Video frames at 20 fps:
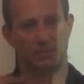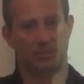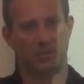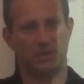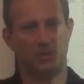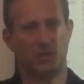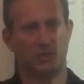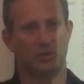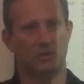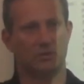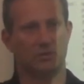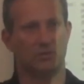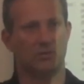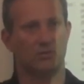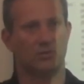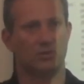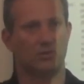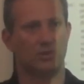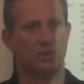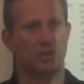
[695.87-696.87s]
periods
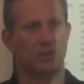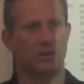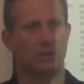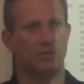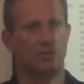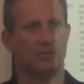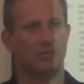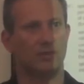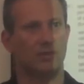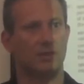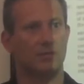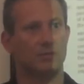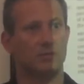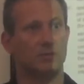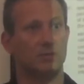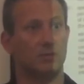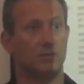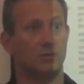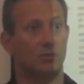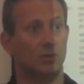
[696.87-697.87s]
of your carrier
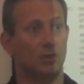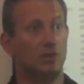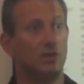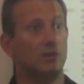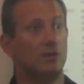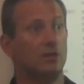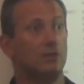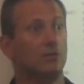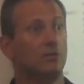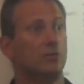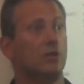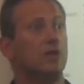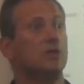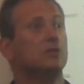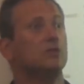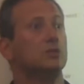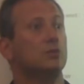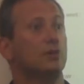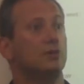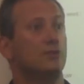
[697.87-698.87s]
frequency within a
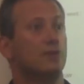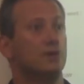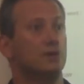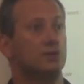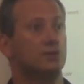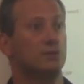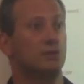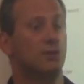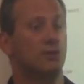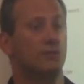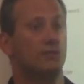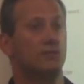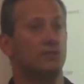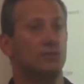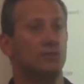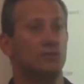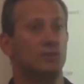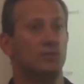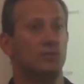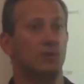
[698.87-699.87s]
duration of
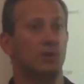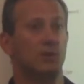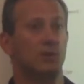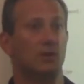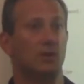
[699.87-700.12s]
symbol.